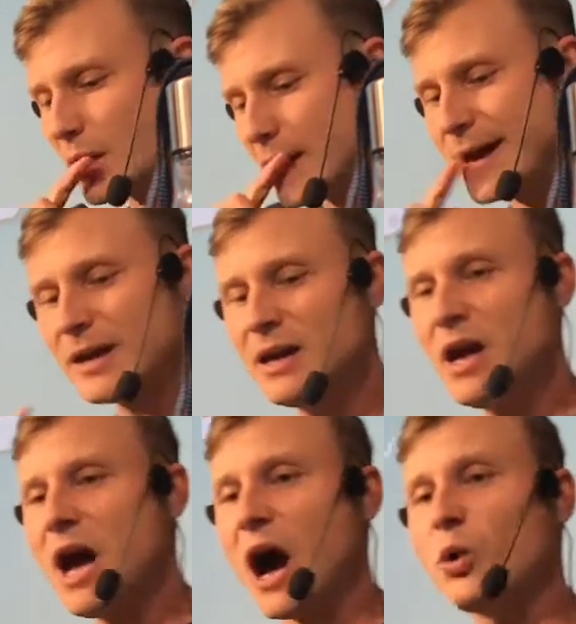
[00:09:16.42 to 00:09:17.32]

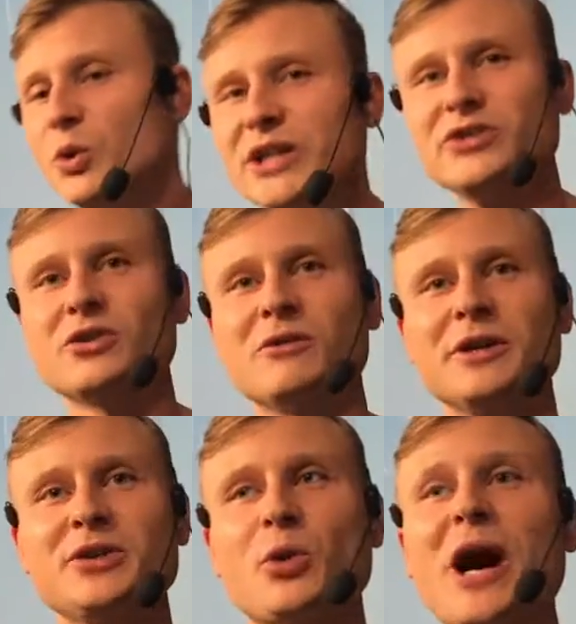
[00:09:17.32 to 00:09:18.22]
How we solve
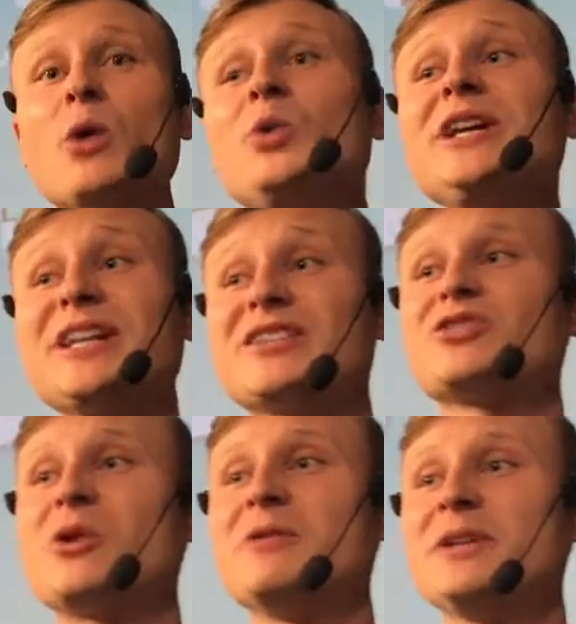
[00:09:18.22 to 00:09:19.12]
it, or how we can
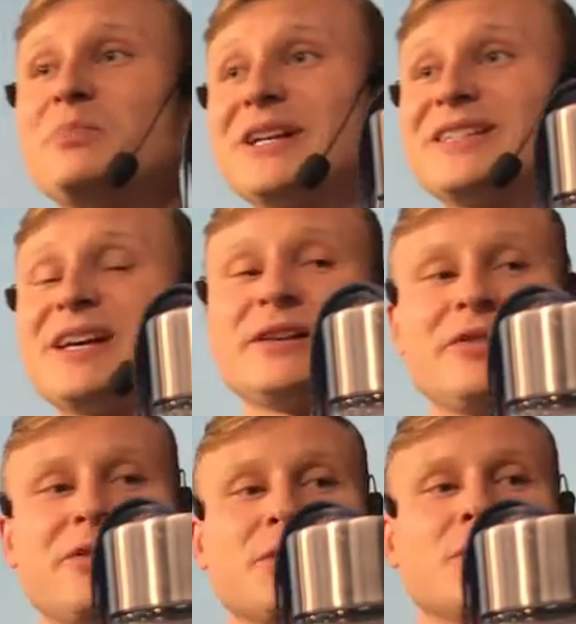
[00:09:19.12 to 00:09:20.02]
solve it, by
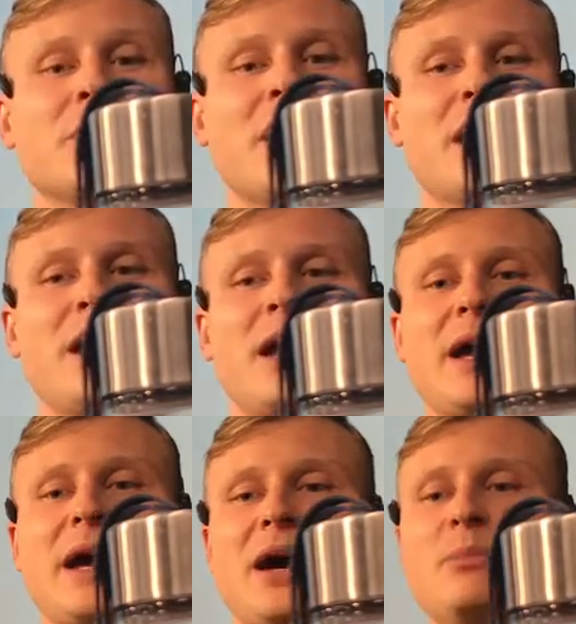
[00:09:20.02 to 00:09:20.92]
selling through
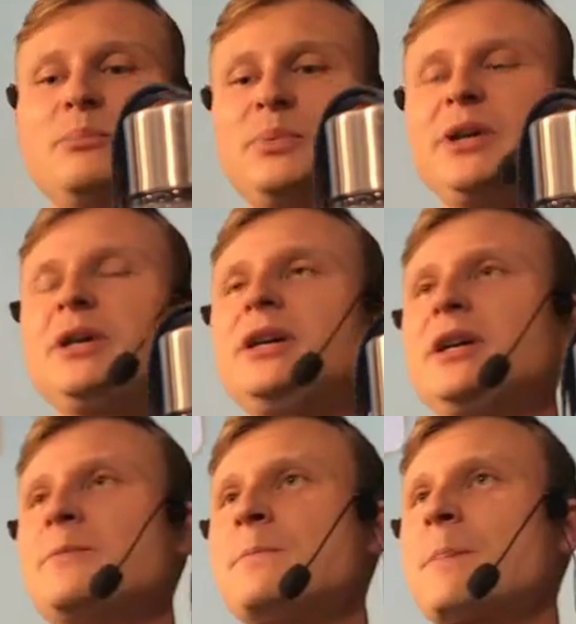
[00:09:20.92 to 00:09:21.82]
a big